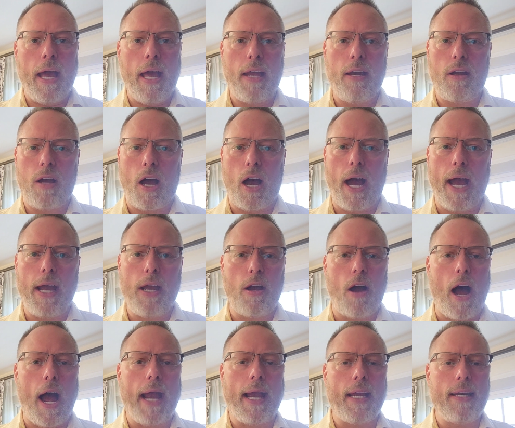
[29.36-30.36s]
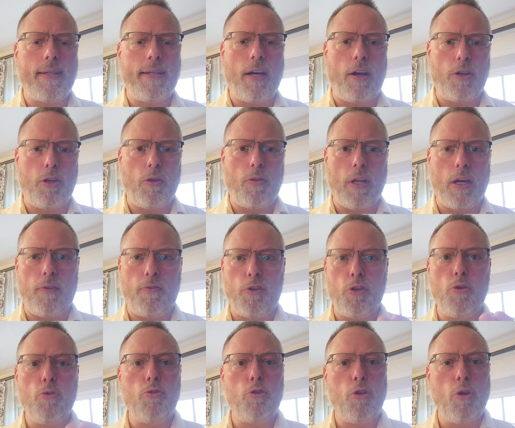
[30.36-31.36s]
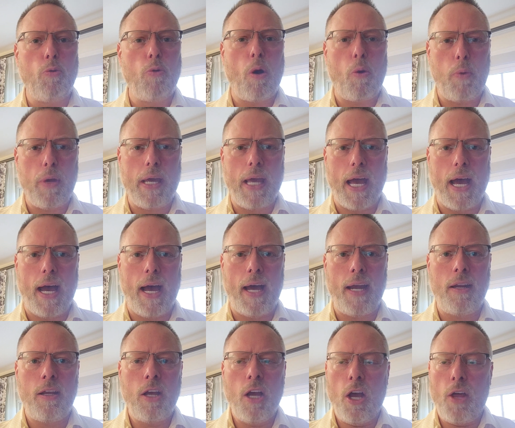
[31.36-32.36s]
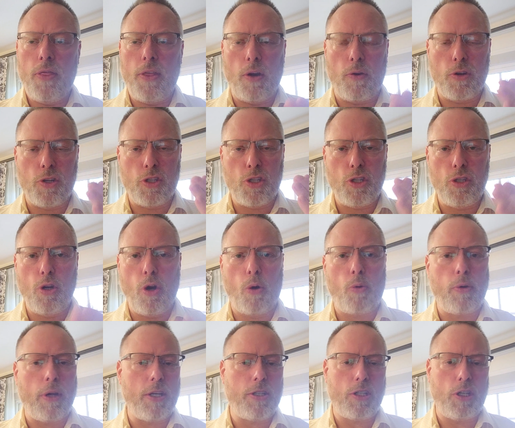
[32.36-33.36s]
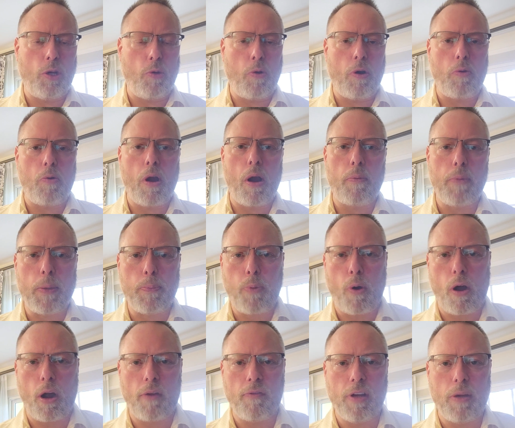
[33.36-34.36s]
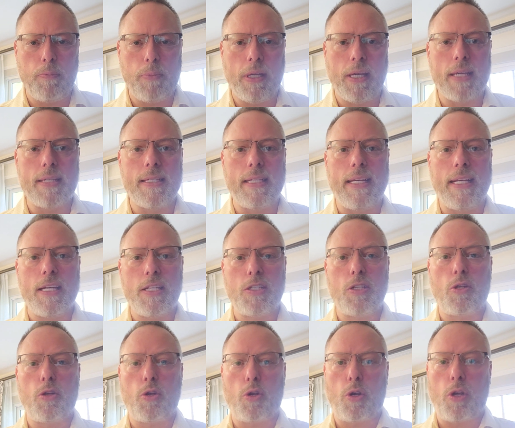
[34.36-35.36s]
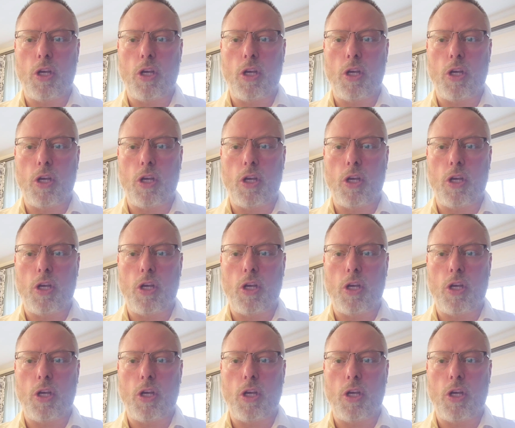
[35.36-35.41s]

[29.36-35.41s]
And I can tell you that if you knew what we had, there is no reason you wouldn't want to be part of it, because it is,